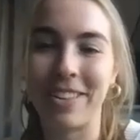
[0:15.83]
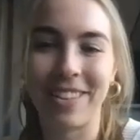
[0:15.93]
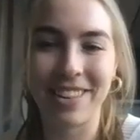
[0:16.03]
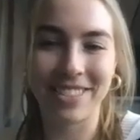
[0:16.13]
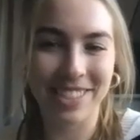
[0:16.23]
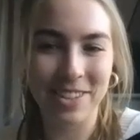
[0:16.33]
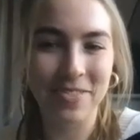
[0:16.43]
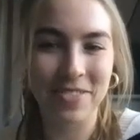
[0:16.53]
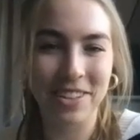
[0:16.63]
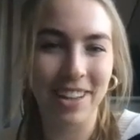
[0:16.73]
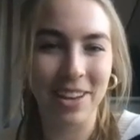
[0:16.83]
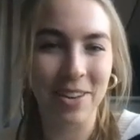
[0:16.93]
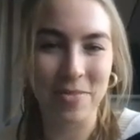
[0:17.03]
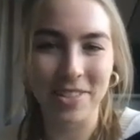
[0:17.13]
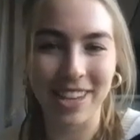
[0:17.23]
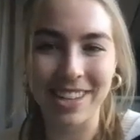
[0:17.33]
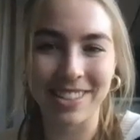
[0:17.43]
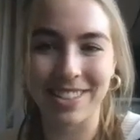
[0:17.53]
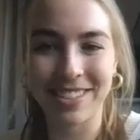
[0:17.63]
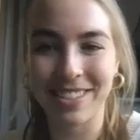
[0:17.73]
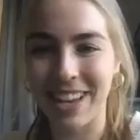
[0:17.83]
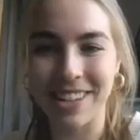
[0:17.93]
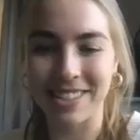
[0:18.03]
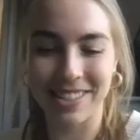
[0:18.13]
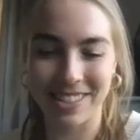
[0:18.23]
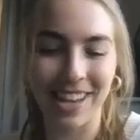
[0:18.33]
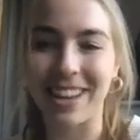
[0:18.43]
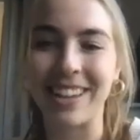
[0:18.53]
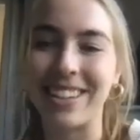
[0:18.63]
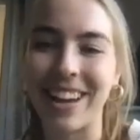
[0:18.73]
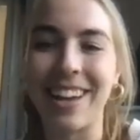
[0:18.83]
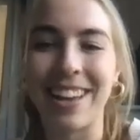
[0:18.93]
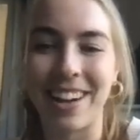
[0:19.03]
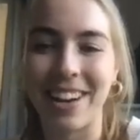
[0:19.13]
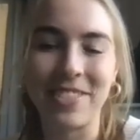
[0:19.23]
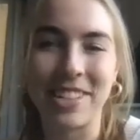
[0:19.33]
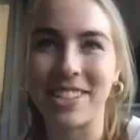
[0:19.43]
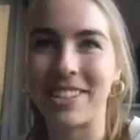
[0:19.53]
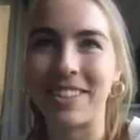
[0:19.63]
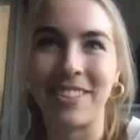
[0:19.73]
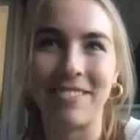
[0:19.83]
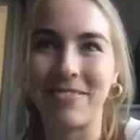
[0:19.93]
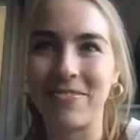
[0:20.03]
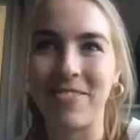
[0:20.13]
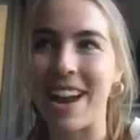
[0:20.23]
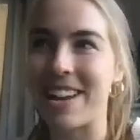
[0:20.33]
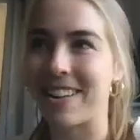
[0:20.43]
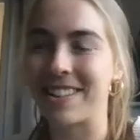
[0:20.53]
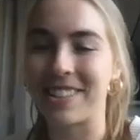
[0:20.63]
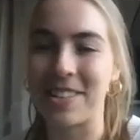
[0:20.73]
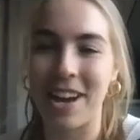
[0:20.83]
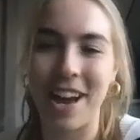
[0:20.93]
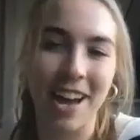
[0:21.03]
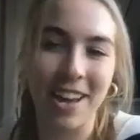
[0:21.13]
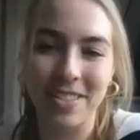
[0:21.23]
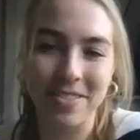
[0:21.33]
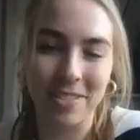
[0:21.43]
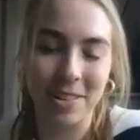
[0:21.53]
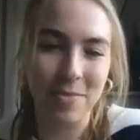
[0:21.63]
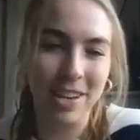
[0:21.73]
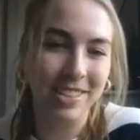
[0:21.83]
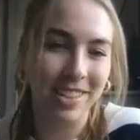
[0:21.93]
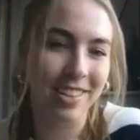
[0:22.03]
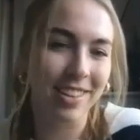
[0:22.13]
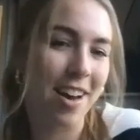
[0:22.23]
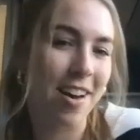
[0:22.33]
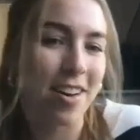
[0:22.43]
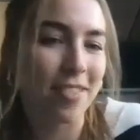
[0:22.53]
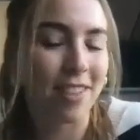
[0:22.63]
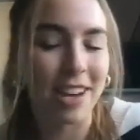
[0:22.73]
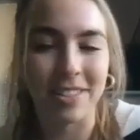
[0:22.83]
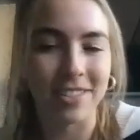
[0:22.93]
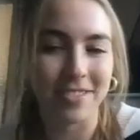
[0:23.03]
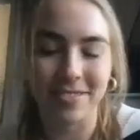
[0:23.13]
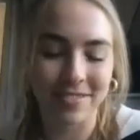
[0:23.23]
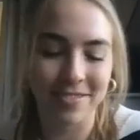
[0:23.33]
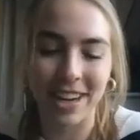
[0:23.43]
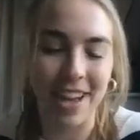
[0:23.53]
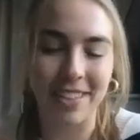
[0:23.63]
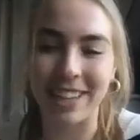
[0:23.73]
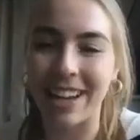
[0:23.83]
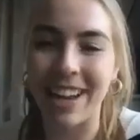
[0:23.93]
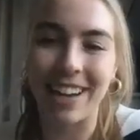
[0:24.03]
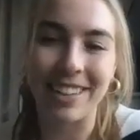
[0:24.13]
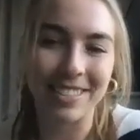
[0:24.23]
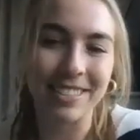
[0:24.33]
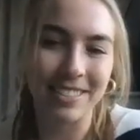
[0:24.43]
I still feel like it almost hasn't set in yet, and I'm just still riding on such a high of what an amazing final finale I had.